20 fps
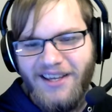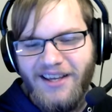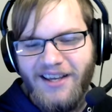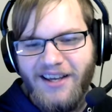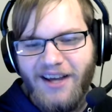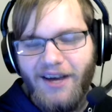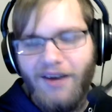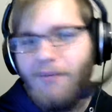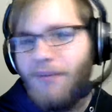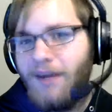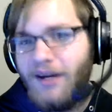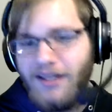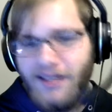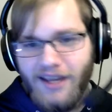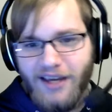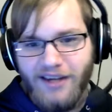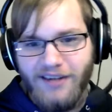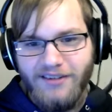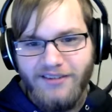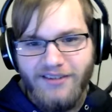I don't mind
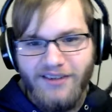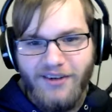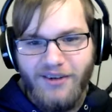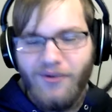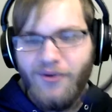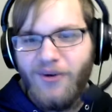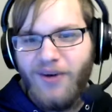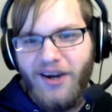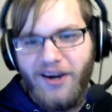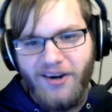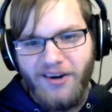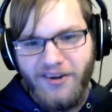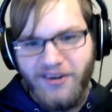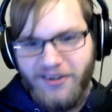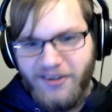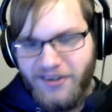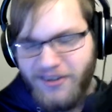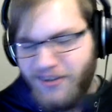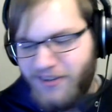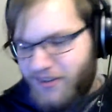that. I don't care.
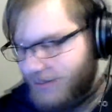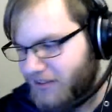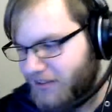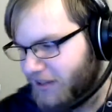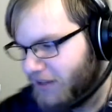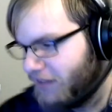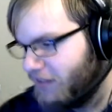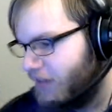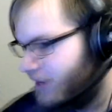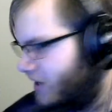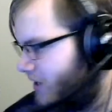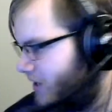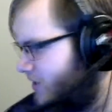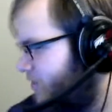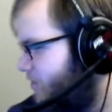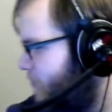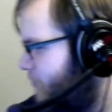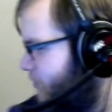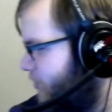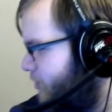And then I
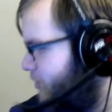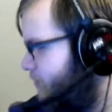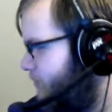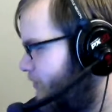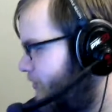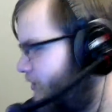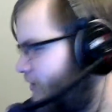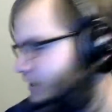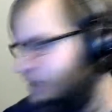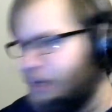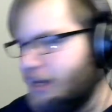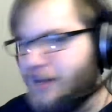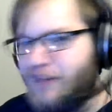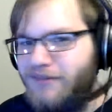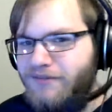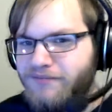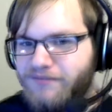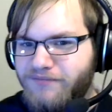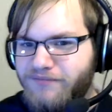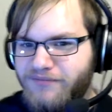just push the button again.
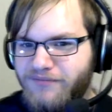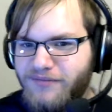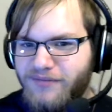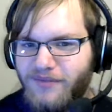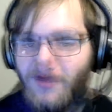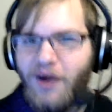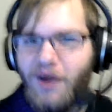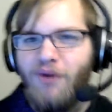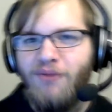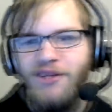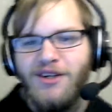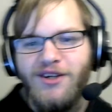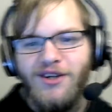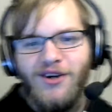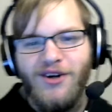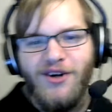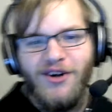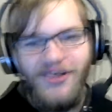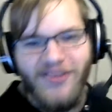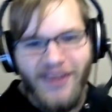I hope that
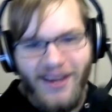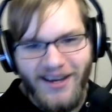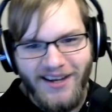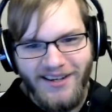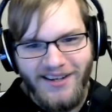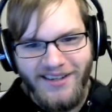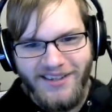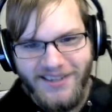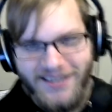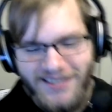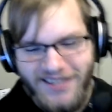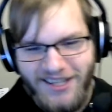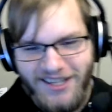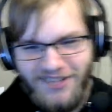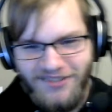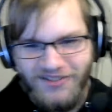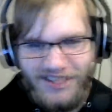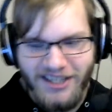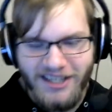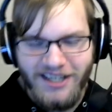you heard that, because that's
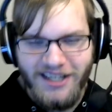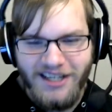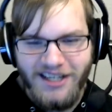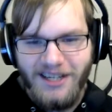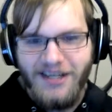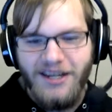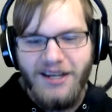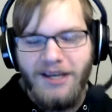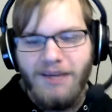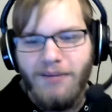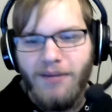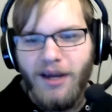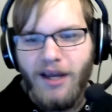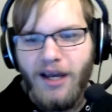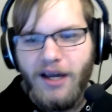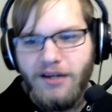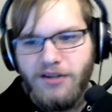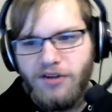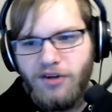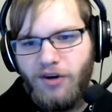funny. But
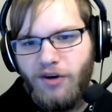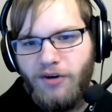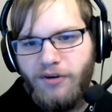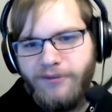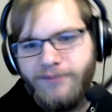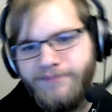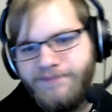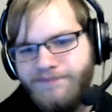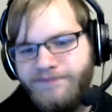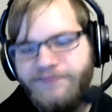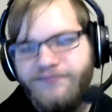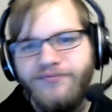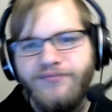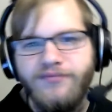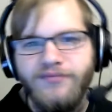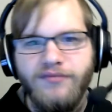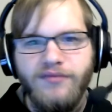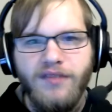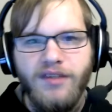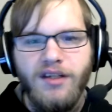yeah, so
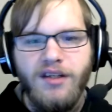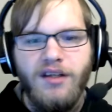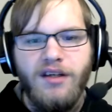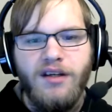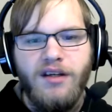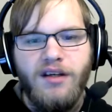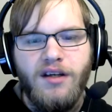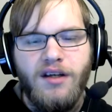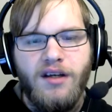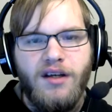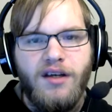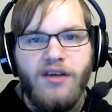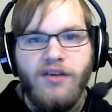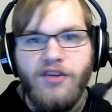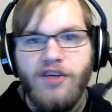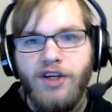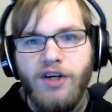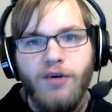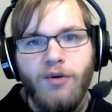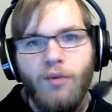
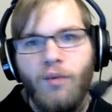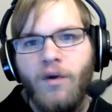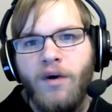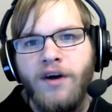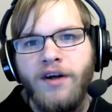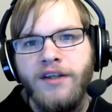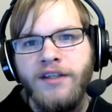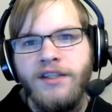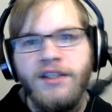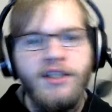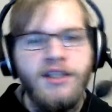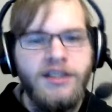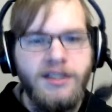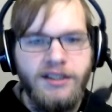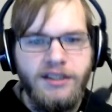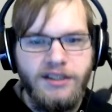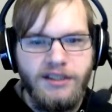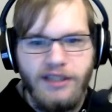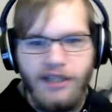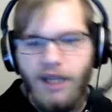year one,
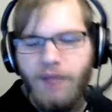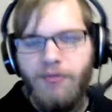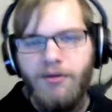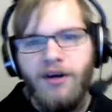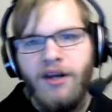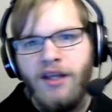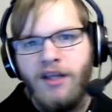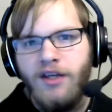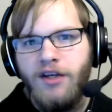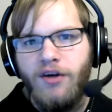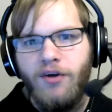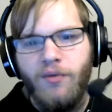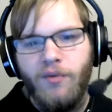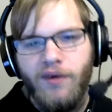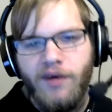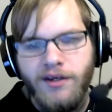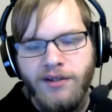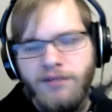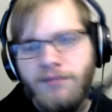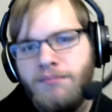celebrating year
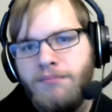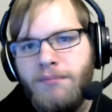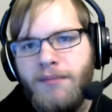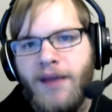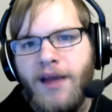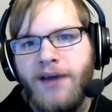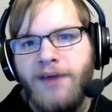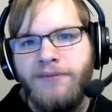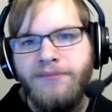one, meh.